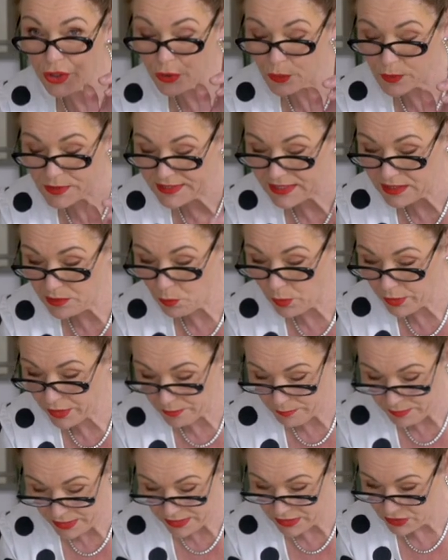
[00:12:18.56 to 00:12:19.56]
You'll see what I
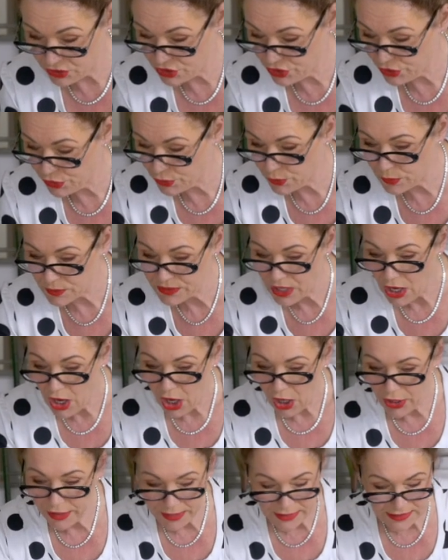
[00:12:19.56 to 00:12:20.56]
mean in due course.
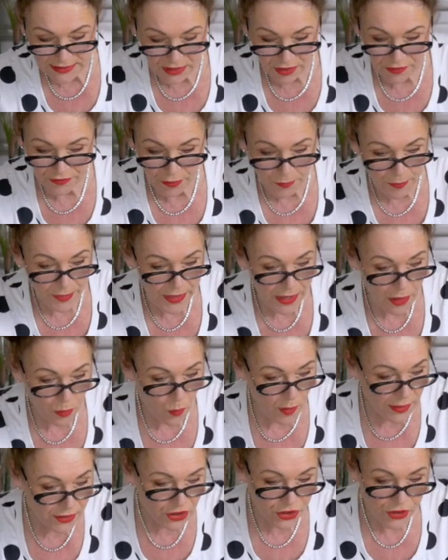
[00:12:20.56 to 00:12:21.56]
Okay, so from there,
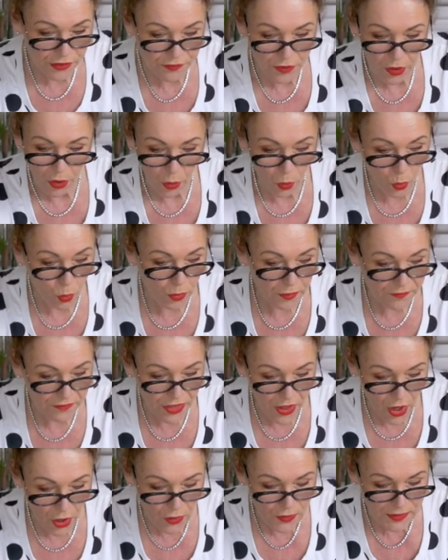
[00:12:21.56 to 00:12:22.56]
once you've got all of
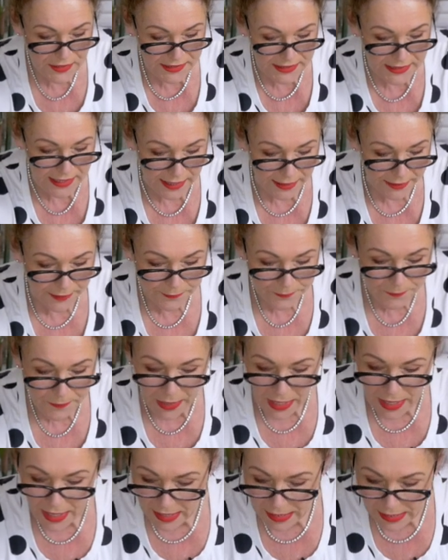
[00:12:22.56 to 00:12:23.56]
those done,
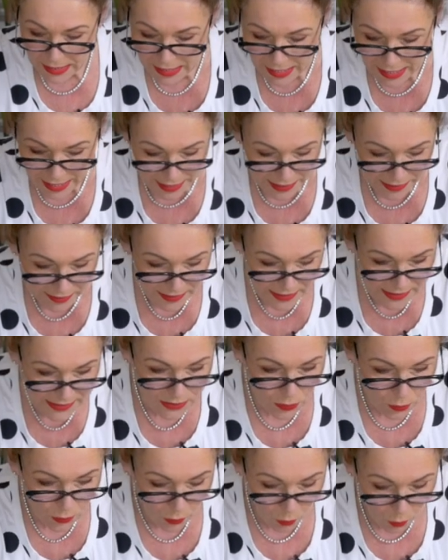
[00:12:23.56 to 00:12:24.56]
lay these
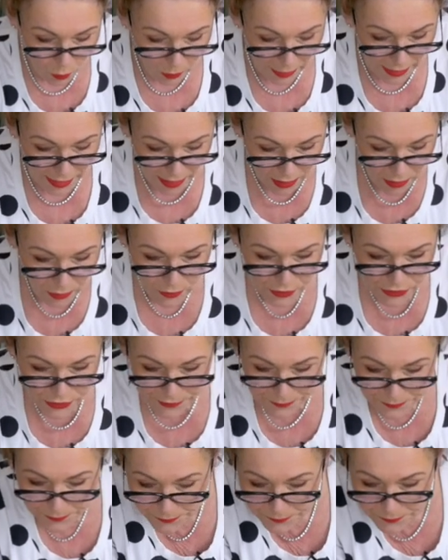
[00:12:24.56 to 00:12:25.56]
all out
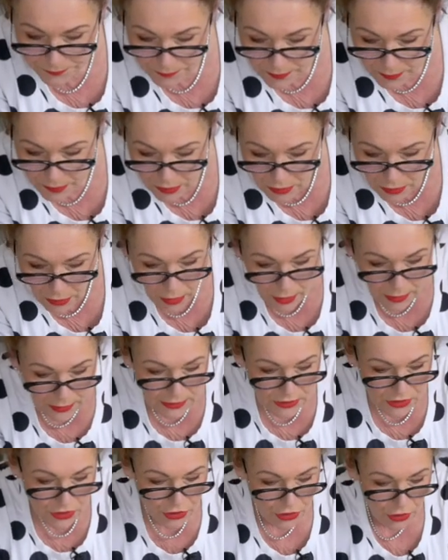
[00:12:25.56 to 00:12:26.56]
like
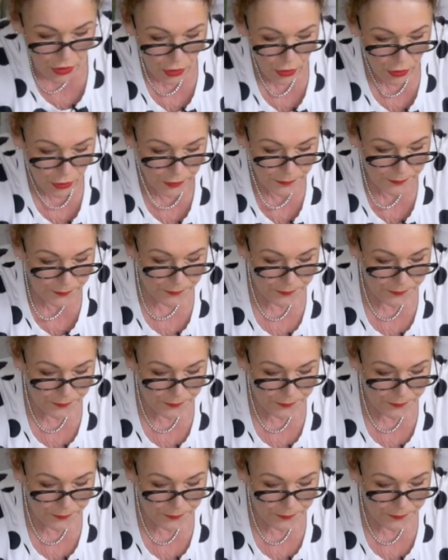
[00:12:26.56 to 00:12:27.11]
so.